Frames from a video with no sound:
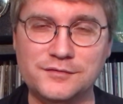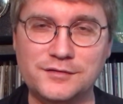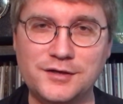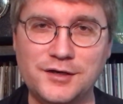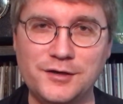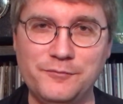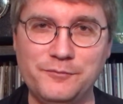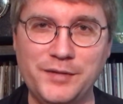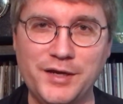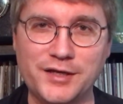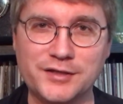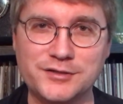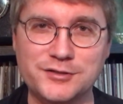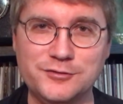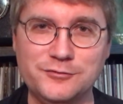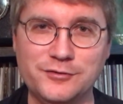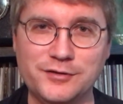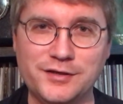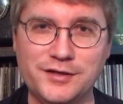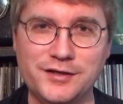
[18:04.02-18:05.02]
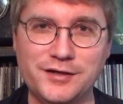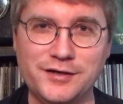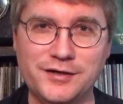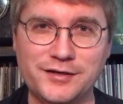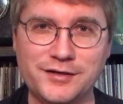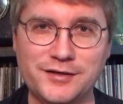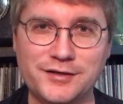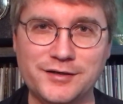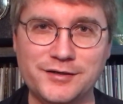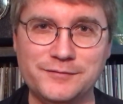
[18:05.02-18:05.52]
come back to again and
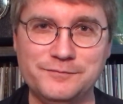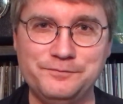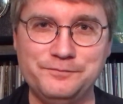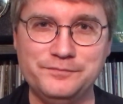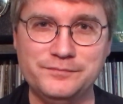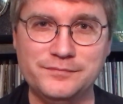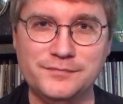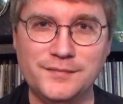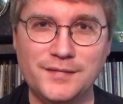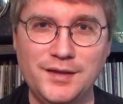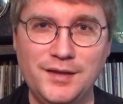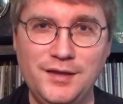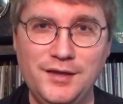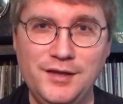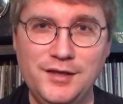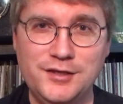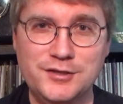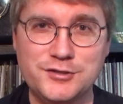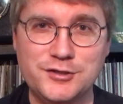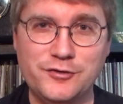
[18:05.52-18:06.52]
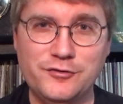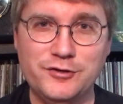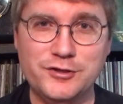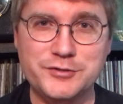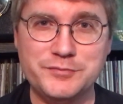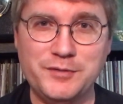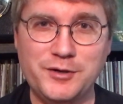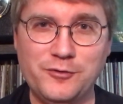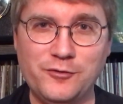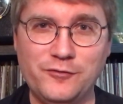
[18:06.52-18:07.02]
again. So
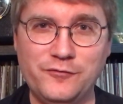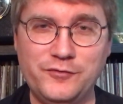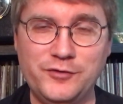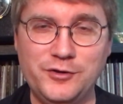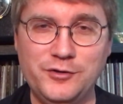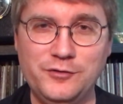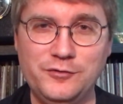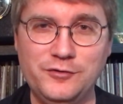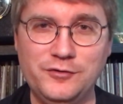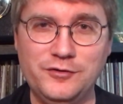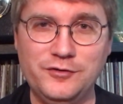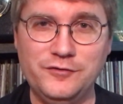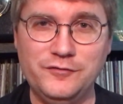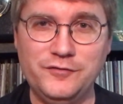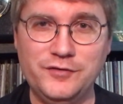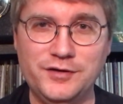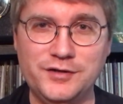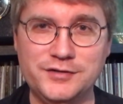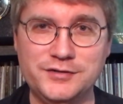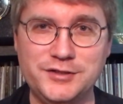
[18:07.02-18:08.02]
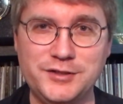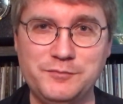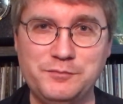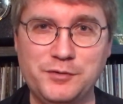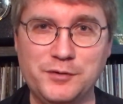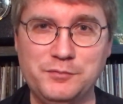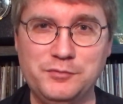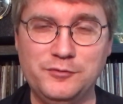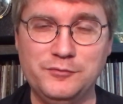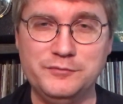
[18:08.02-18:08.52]
there's my review of Deep
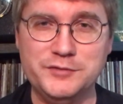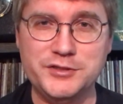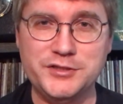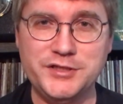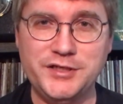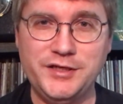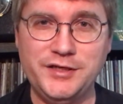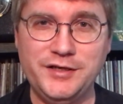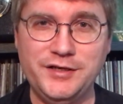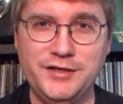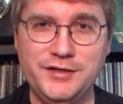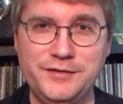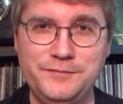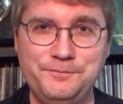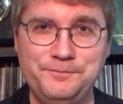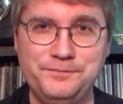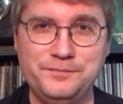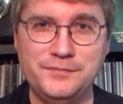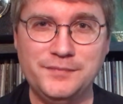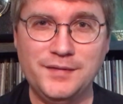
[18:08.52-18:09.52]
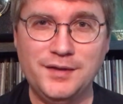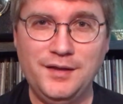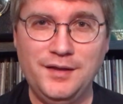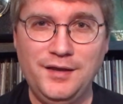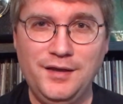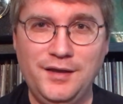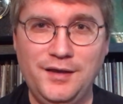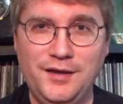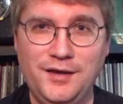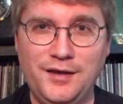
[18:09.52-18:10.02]
Purple Machine Head,
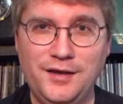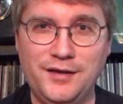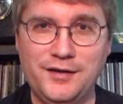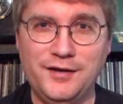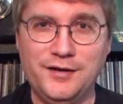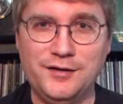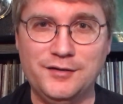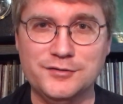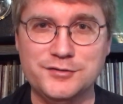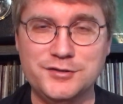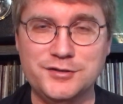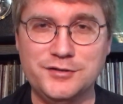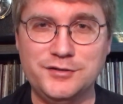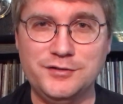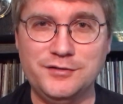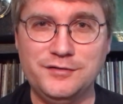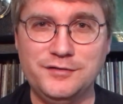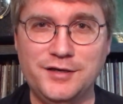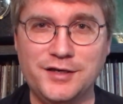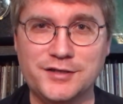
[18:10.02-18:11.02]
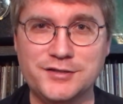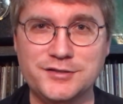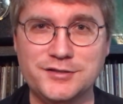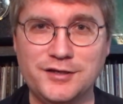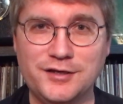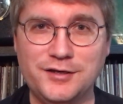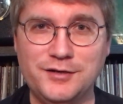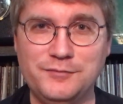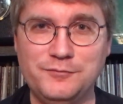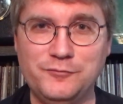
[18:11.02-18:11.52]
and I'll see you next
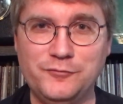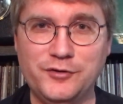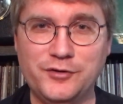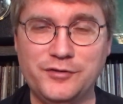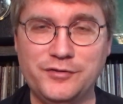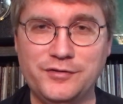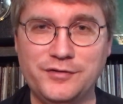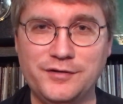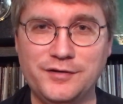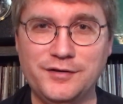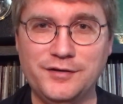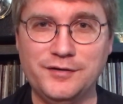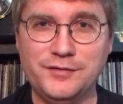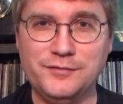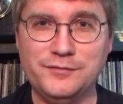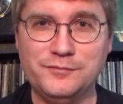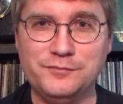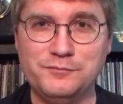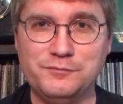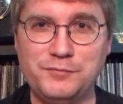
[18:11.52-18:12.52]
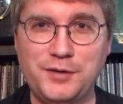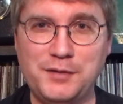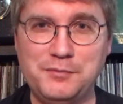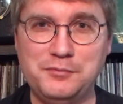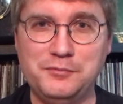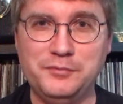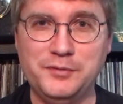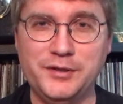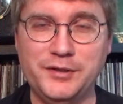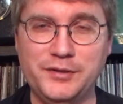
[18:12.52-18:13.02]
time with
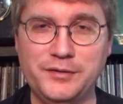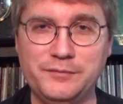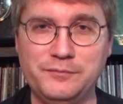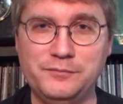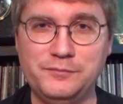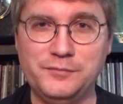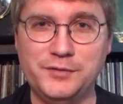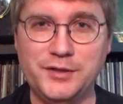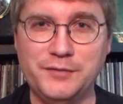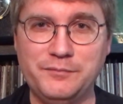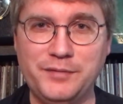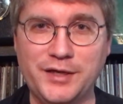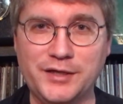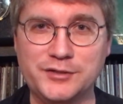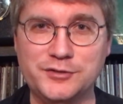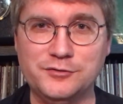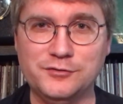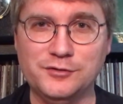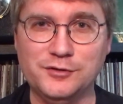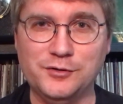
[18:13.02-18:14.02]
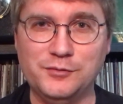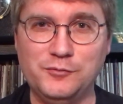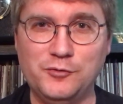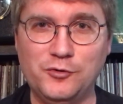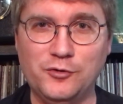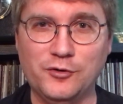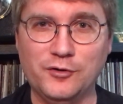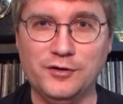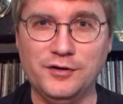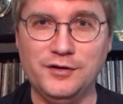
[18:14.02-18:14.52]
probably get back to a little
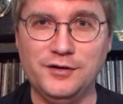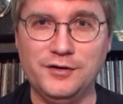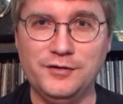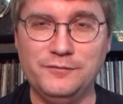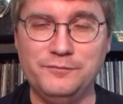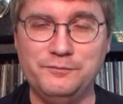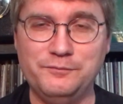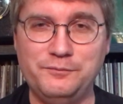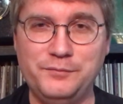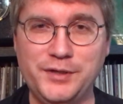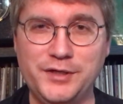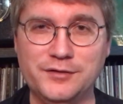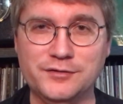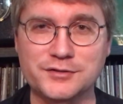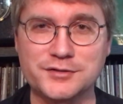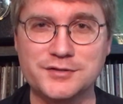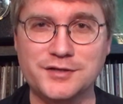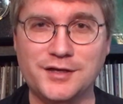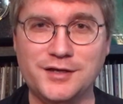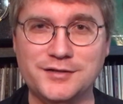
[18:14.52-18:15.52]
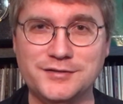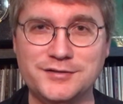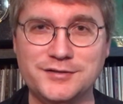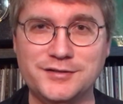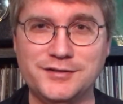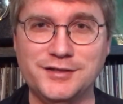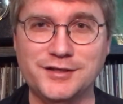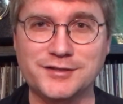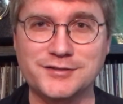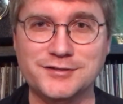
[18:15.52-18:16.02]
more Beatles
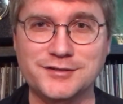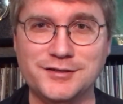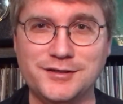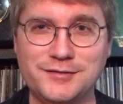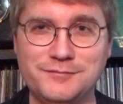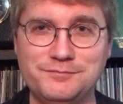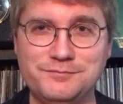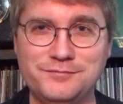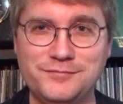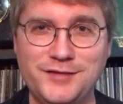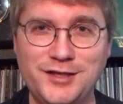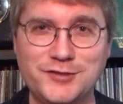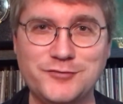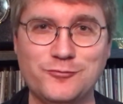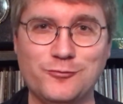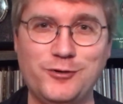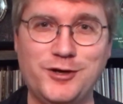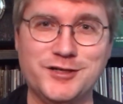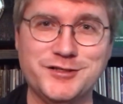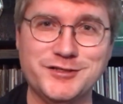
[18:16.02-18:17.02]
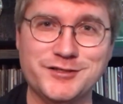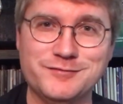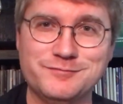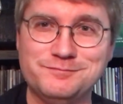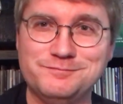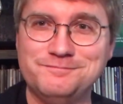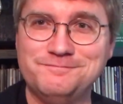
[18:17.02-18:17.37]
content next time. Thanks for watching.